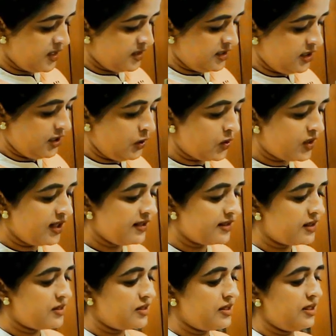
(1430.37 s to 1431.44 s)
The neural
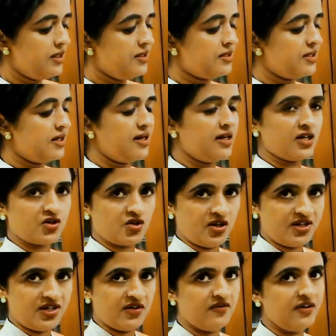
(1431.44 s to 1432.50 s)
crest cells are
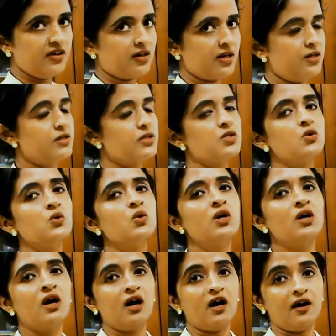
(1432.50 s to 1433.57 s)
actually giving rise to
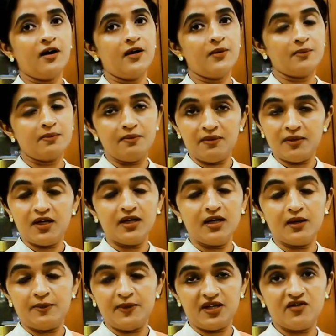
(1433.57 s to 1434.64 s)

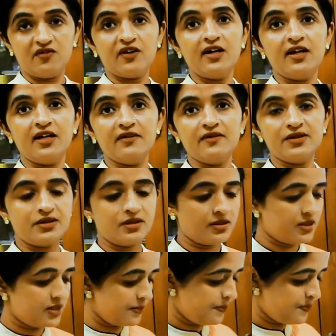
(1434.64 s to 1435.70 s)
our peripheral nervous
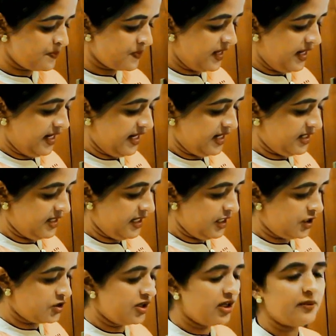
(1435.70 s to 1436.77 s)
system, and the
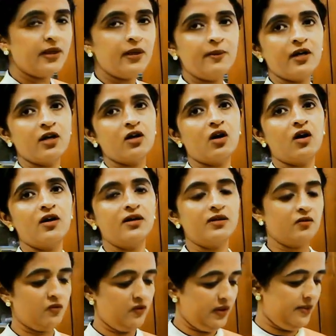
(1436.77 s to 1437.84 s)
ectodermal plug cord
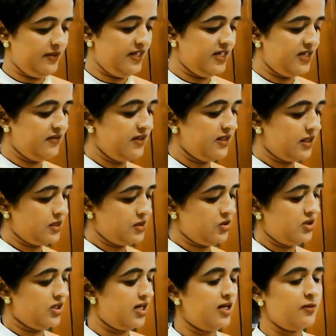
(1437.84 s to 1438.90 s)
will be giving rise to
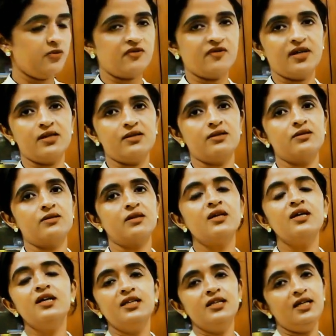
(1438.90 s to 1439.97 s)
the hypophysis,
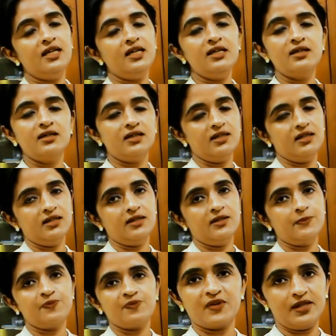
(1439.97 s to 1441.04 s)
the inner
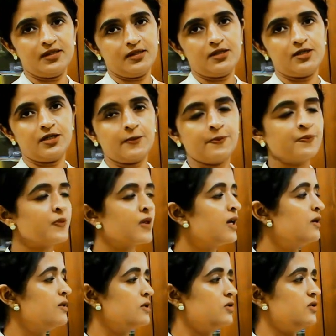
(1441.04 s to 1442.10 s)
ear, etc.
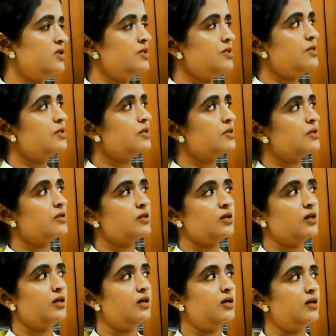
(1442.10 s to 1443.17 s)
So this is
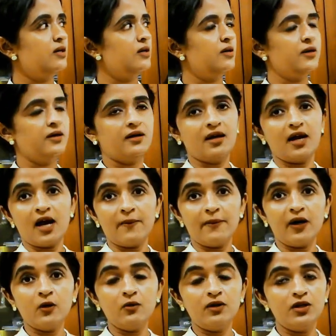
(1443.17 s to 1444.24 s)

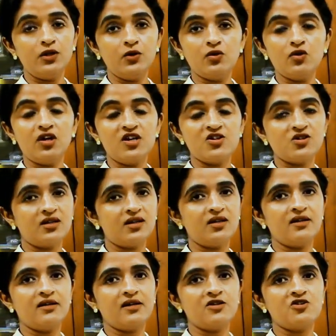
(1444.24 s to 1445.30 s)
about neurulation in
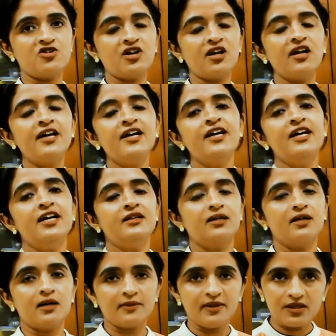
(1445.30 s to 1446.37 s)
a nutshell. In the
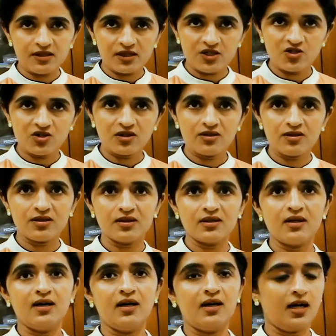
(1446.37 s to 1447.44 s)
coming sessions,
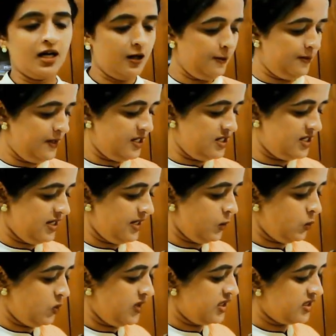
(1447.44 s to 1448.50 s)
I'll be
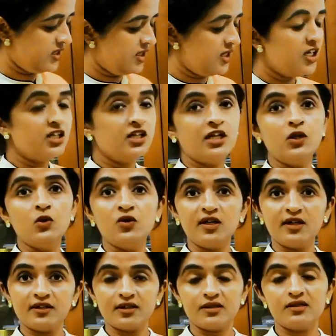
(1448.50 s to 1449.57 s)
dealing with the
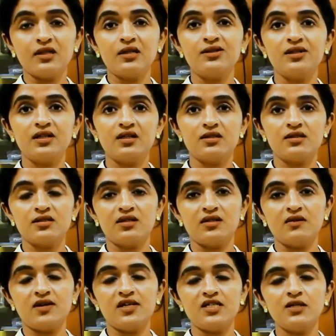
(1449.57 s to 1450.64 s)
neural crest cells and its
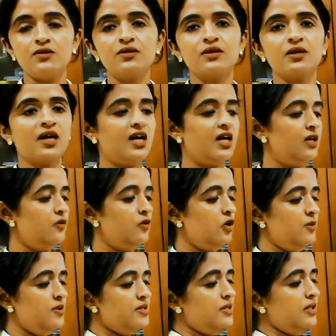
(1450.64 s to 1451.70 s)
derivatives, and we
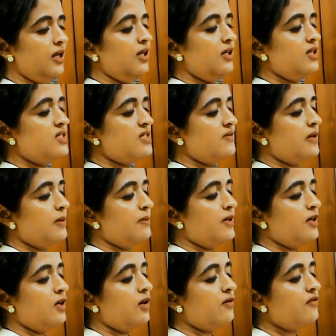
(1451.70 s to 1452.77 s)
will be seeing the
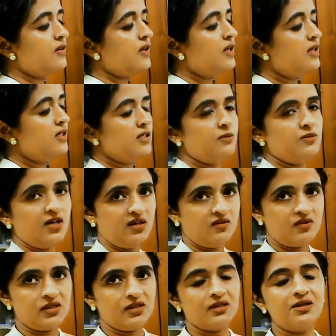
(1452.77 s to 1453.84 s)
development of the brain
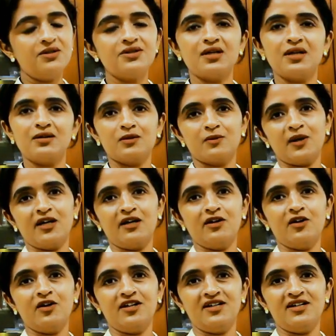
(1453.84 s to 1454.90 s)
vesicles and spinal
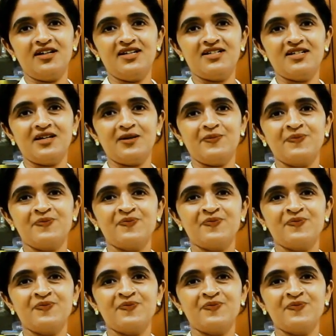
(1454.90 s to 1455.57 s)
cord in detail.